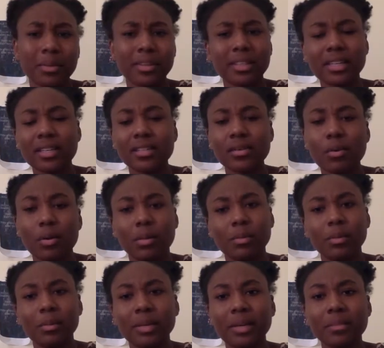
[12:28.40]
clearing not
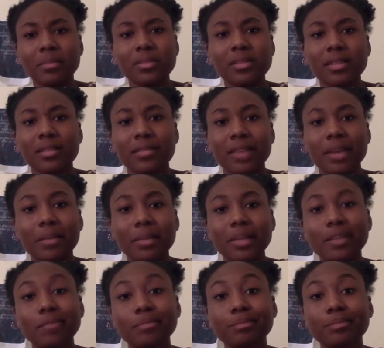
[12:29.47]
with these horrible
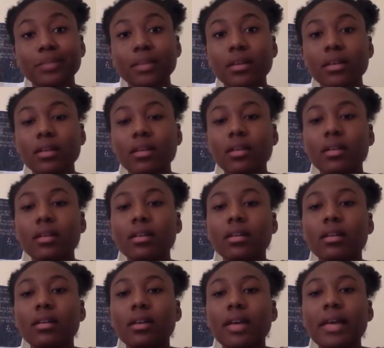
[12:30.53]
memes to the family.
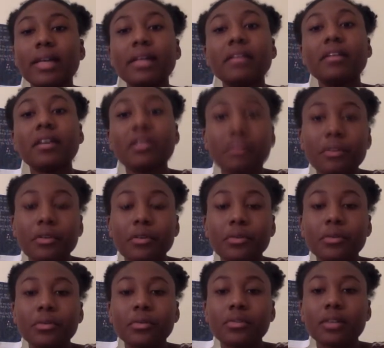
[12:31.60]

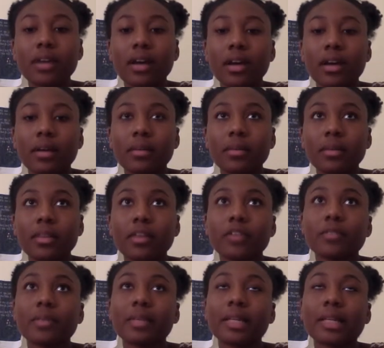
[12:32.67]
And in other news,
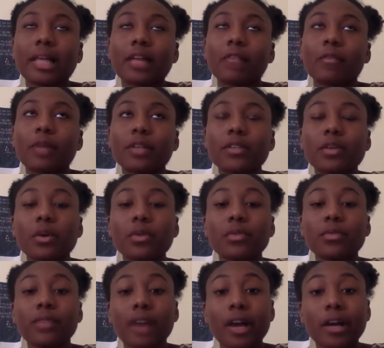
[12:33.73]
there's been a
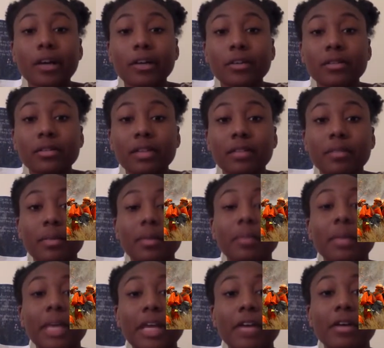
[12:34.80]
lot of West Coast
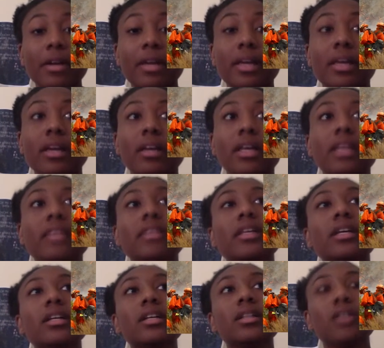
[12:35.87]
fires that have been
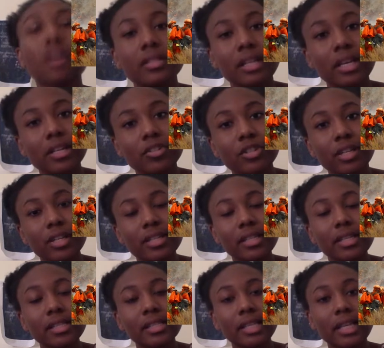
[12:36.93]
appearing in the
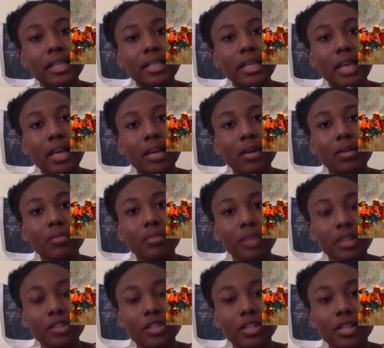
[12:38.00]
Los Angeles and
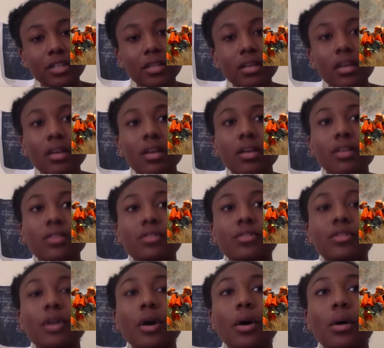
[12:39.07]
San Diego
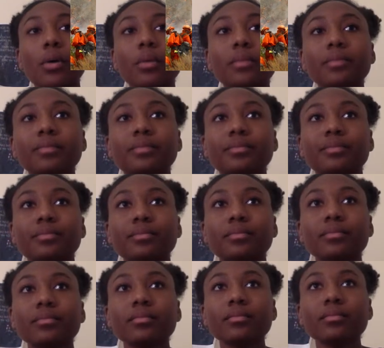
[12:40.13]
region.
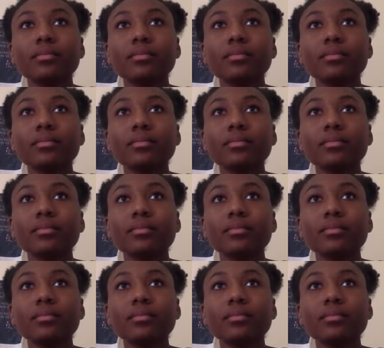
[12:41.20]
So